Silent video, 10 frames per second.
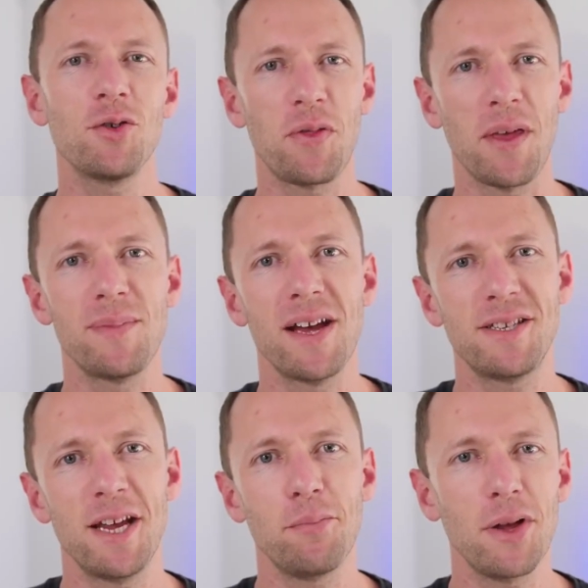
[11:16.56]
your thumbnail
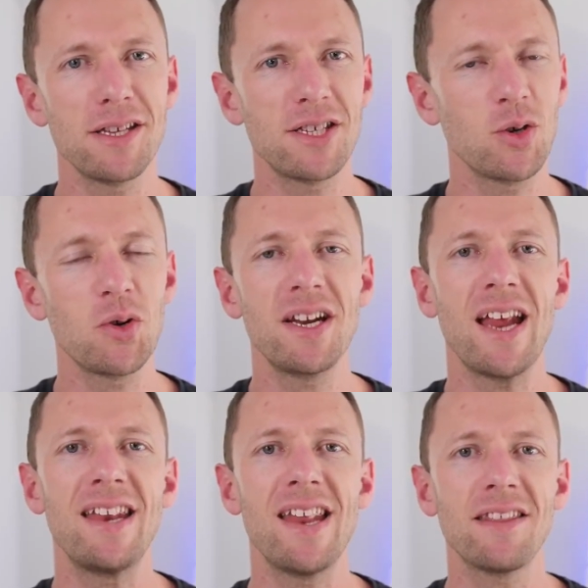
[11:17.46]
template sorted,
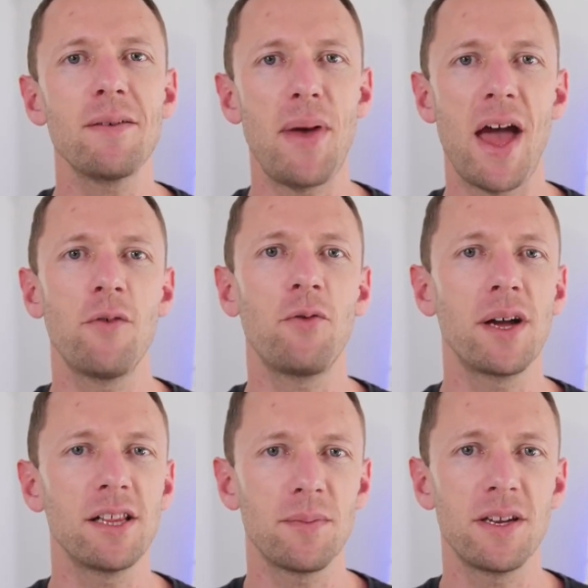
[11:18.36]
another
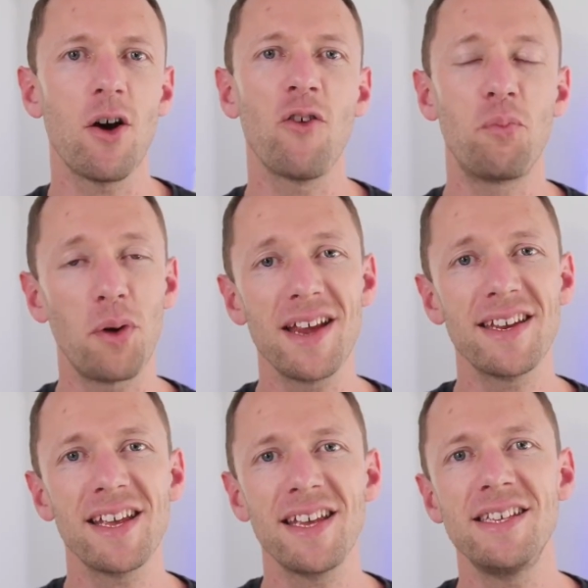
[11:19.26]
powerful element of
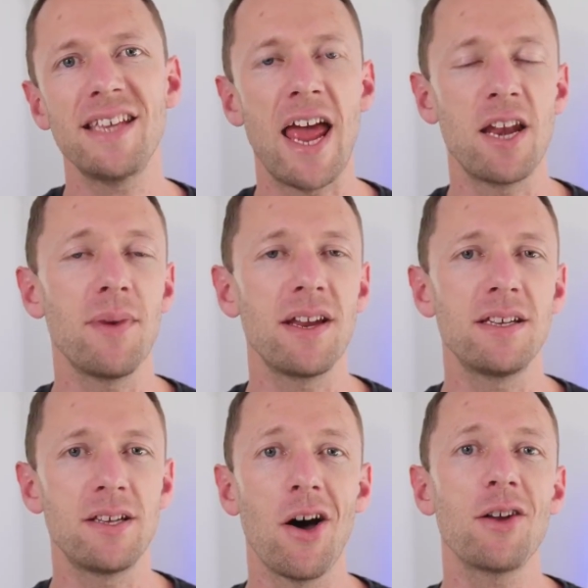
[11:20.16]
branding is
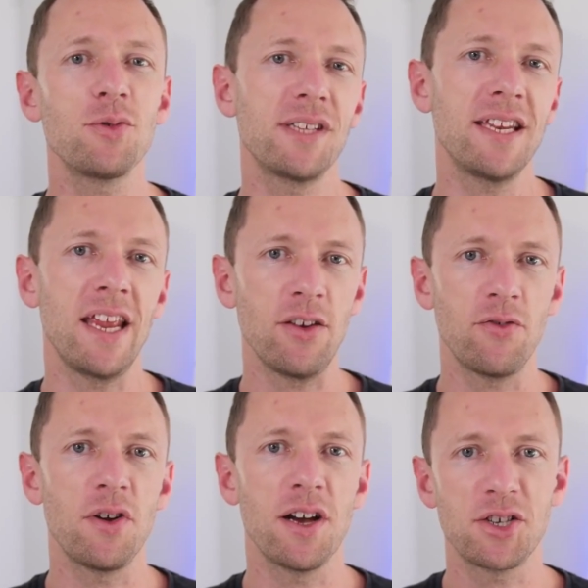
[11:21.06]
animated titles and
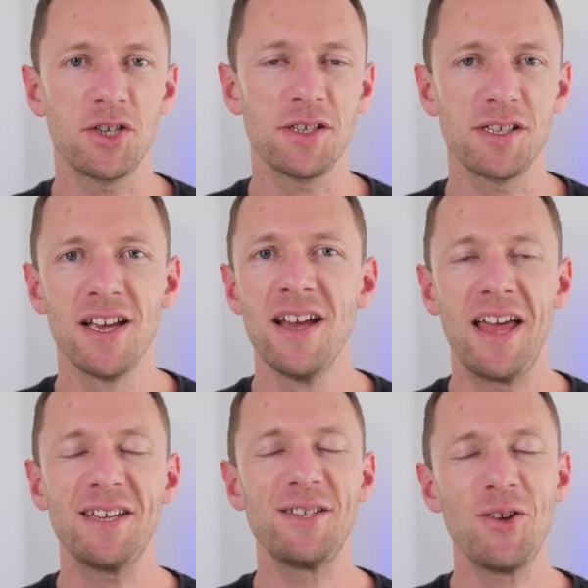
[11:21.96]
introductions.
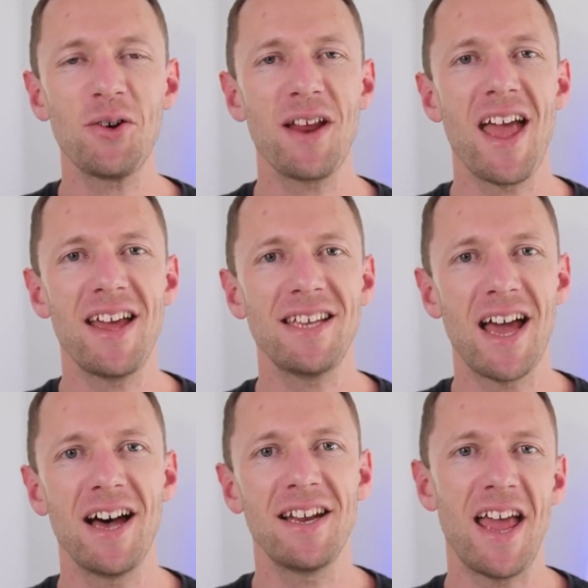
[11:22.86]
And it's not as
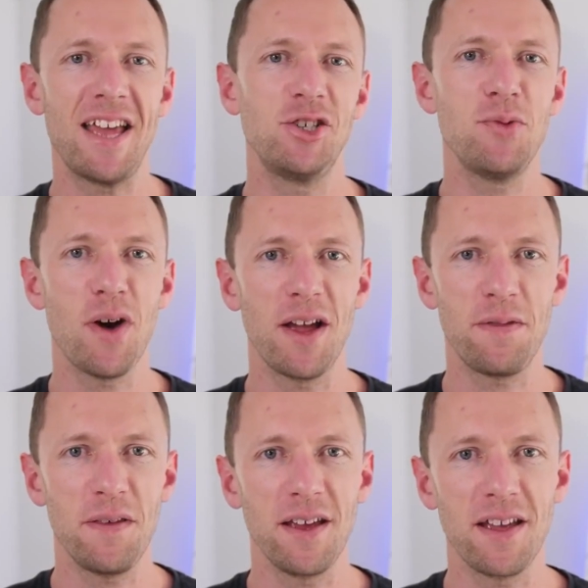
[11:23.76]
hard as you might
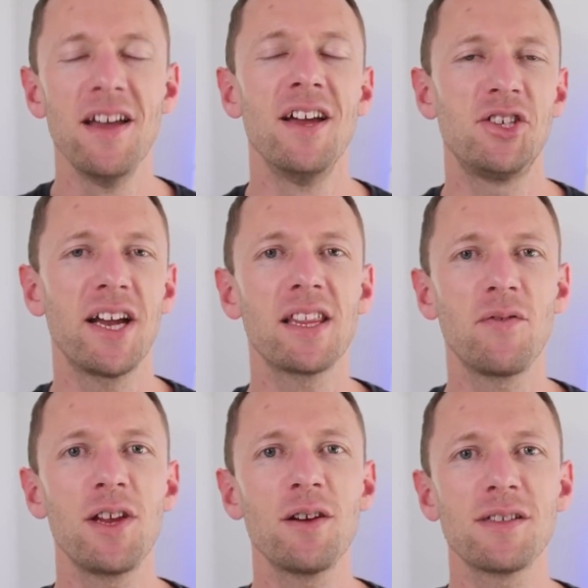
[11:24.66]
think. Check out
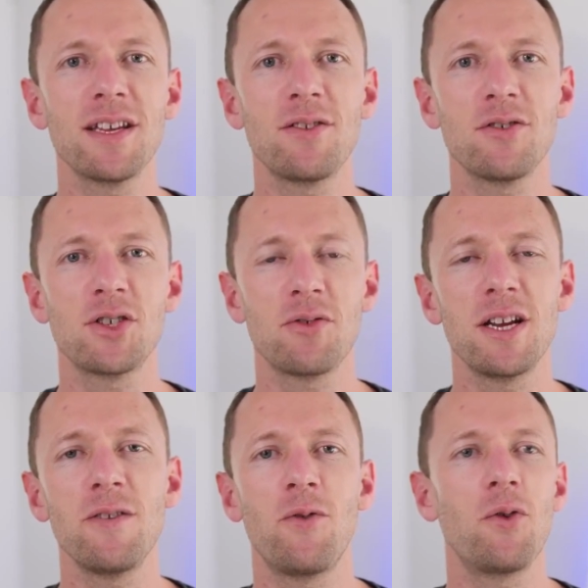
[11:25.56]
the videos linked on
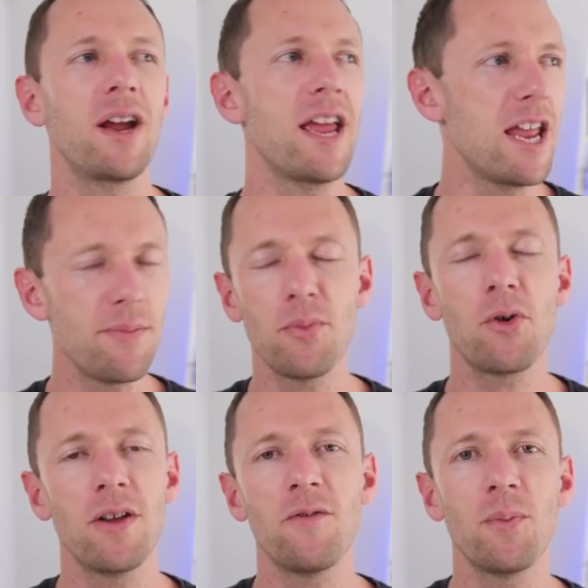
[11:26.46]
screen for a heap
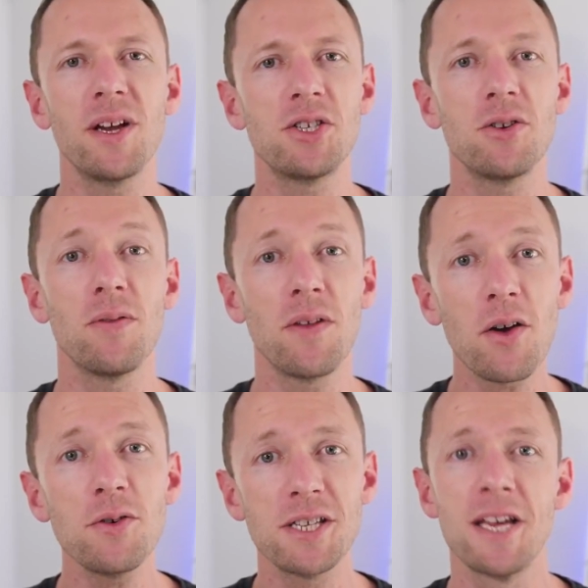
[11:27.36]
more information on
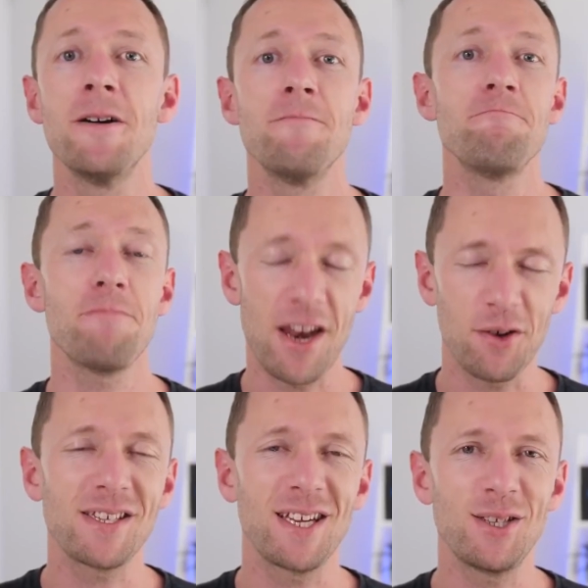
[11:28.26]
those, and
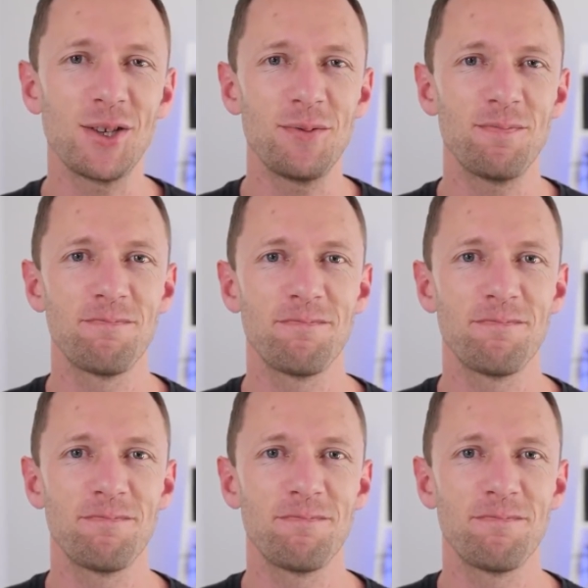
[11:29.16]
I'll see you soon.